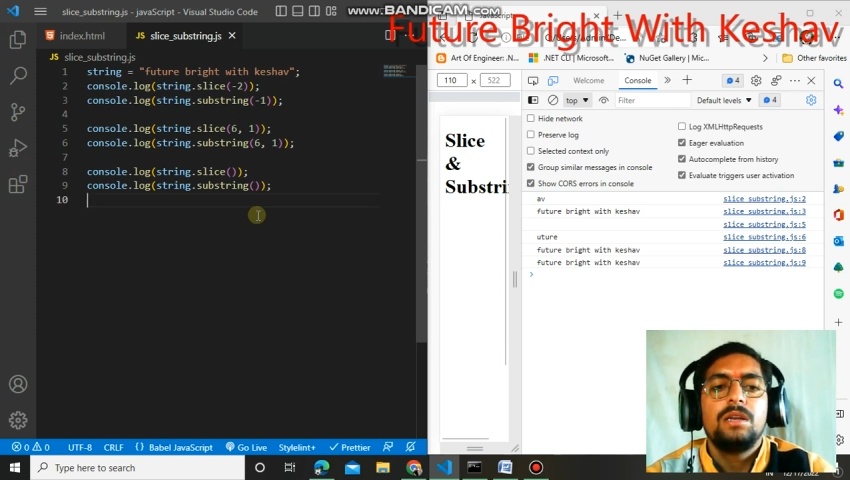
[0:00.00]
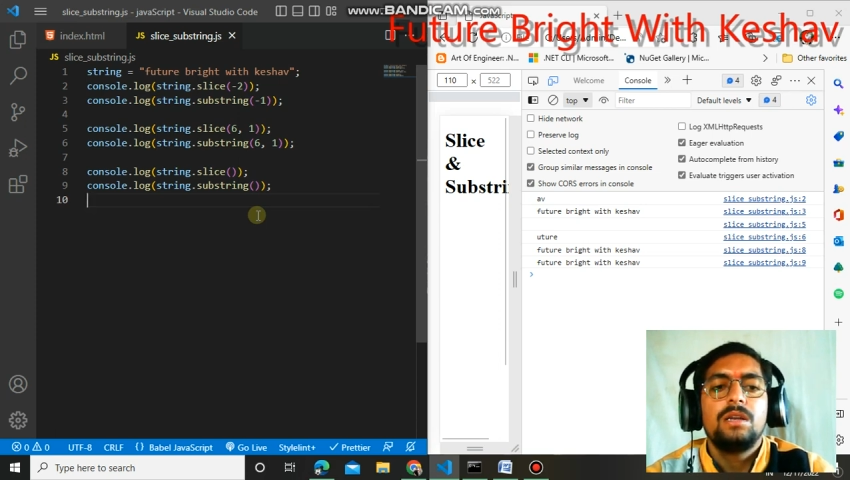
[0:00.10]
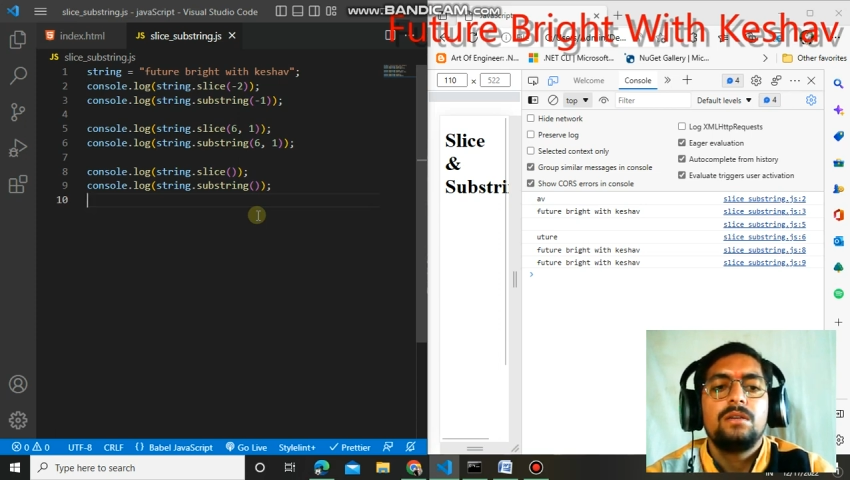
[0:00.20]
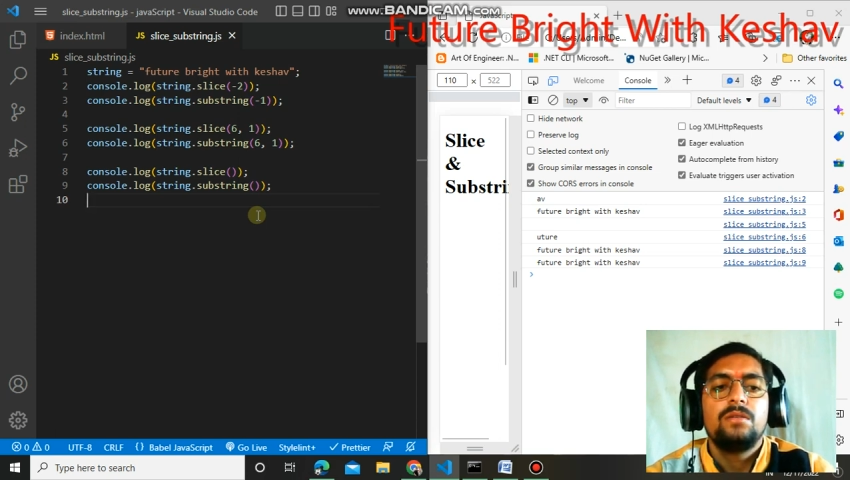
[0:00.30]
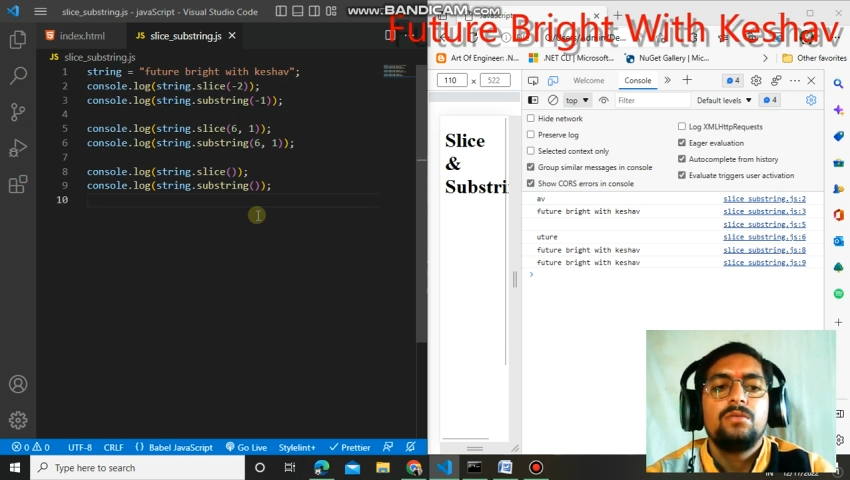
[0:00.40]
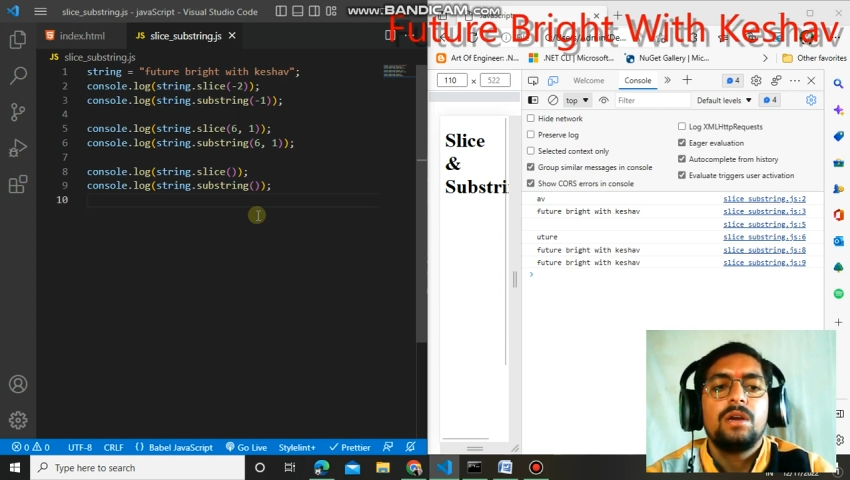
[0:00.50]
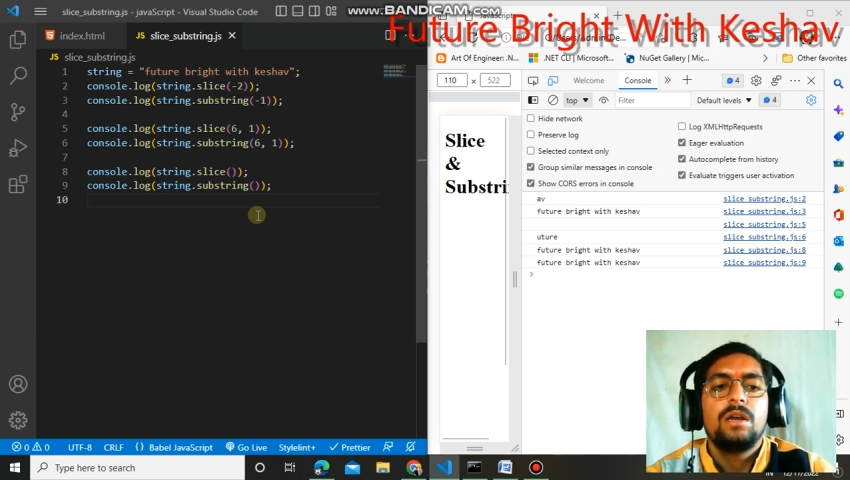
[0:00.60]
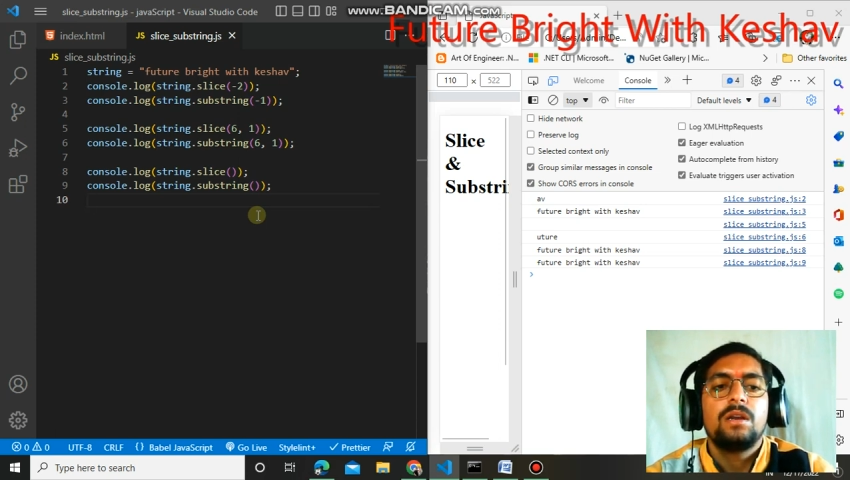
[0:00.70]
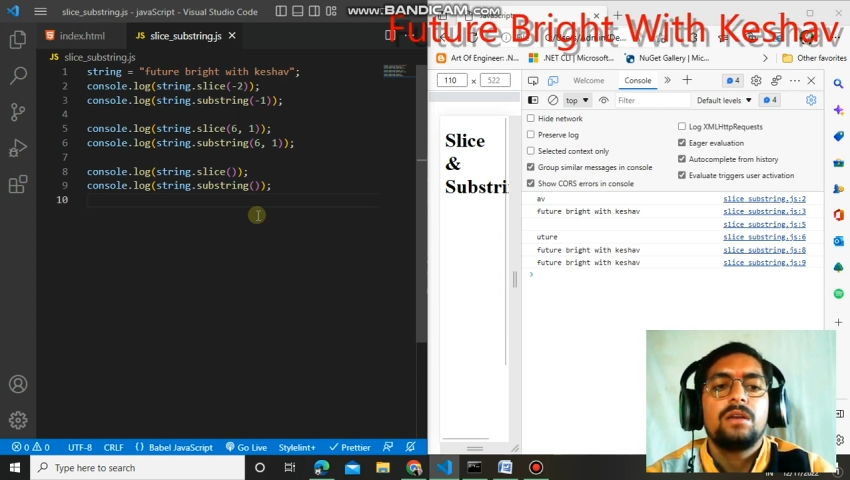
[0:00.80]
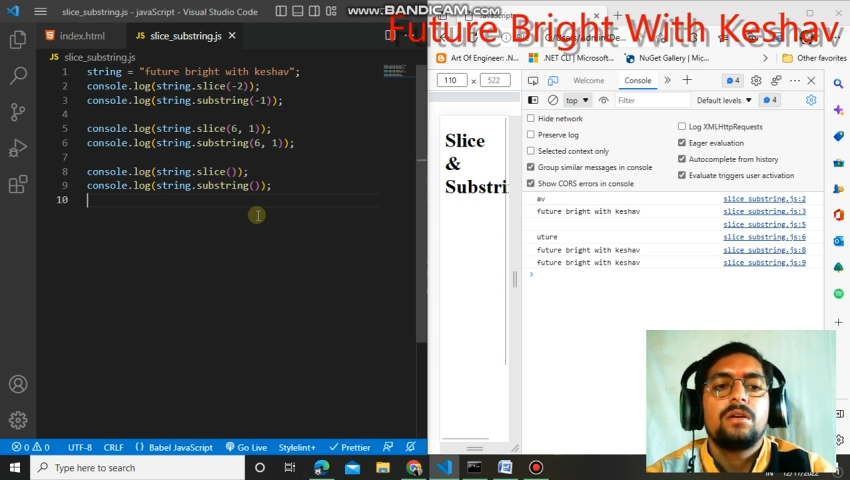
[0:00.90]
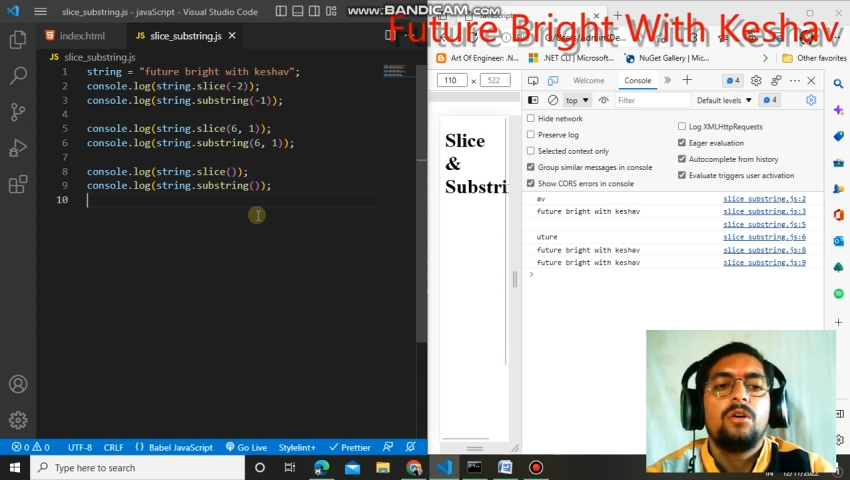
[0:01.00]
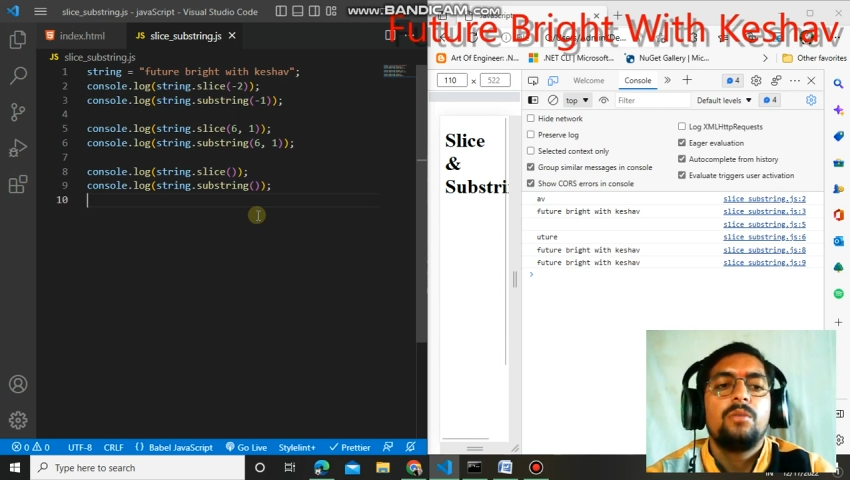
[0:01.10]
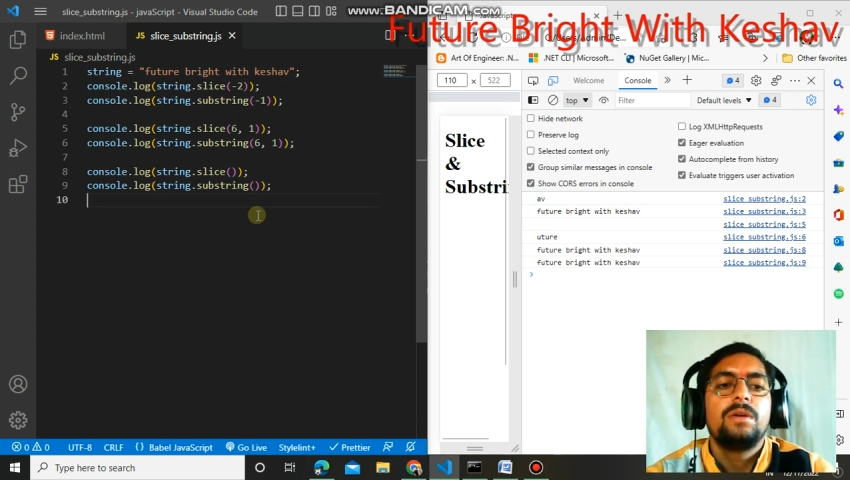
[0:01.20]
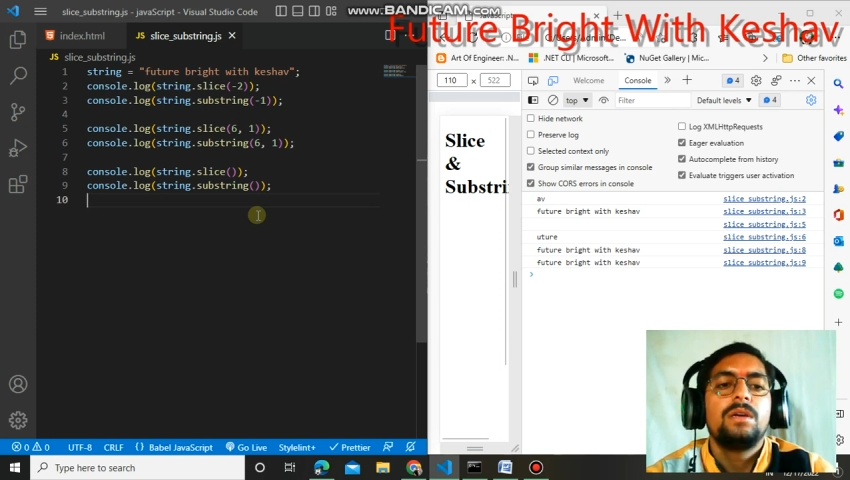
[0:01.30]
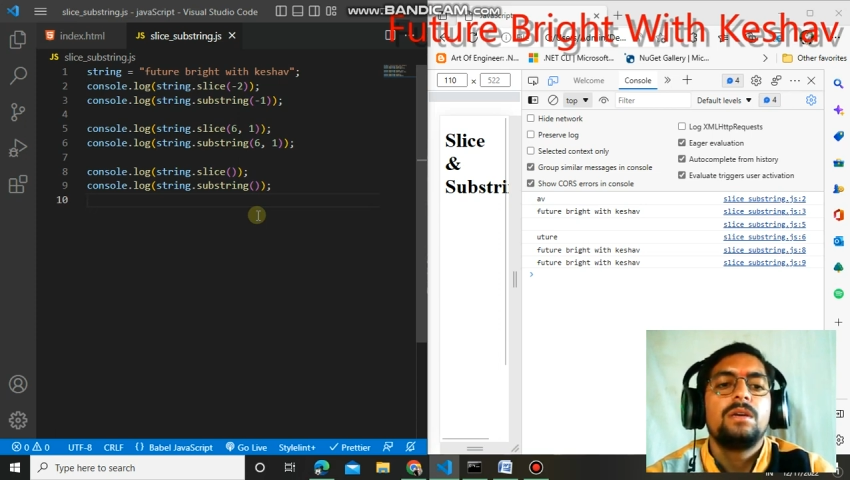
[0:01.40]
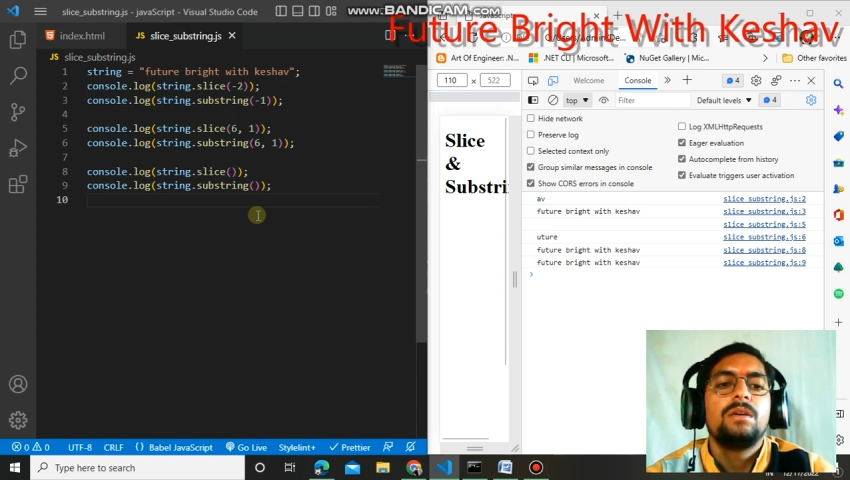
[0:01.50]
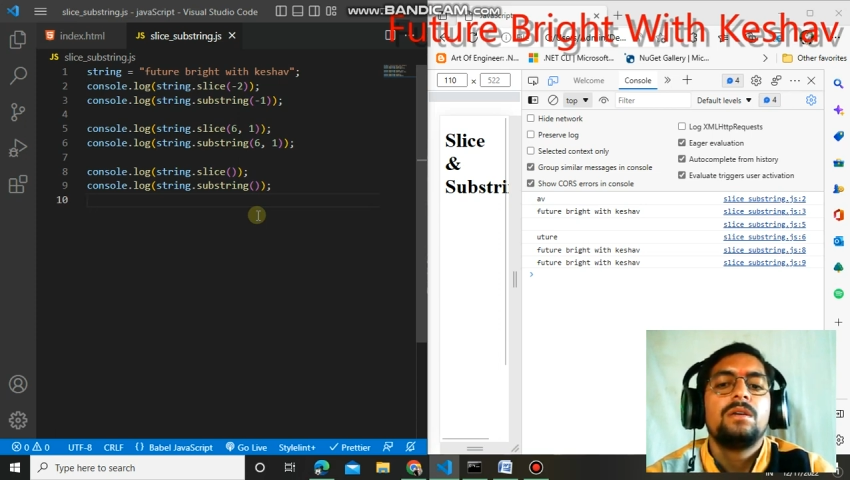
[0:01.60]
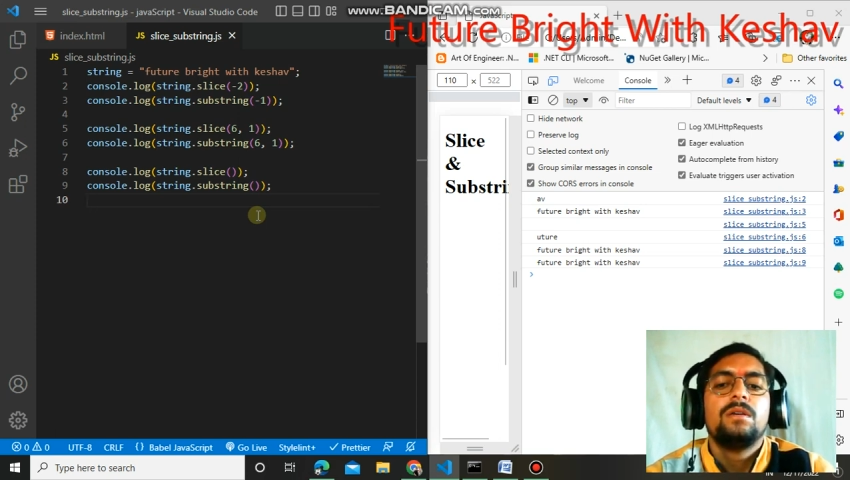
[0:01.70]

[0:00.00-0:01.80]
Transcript: then you can copy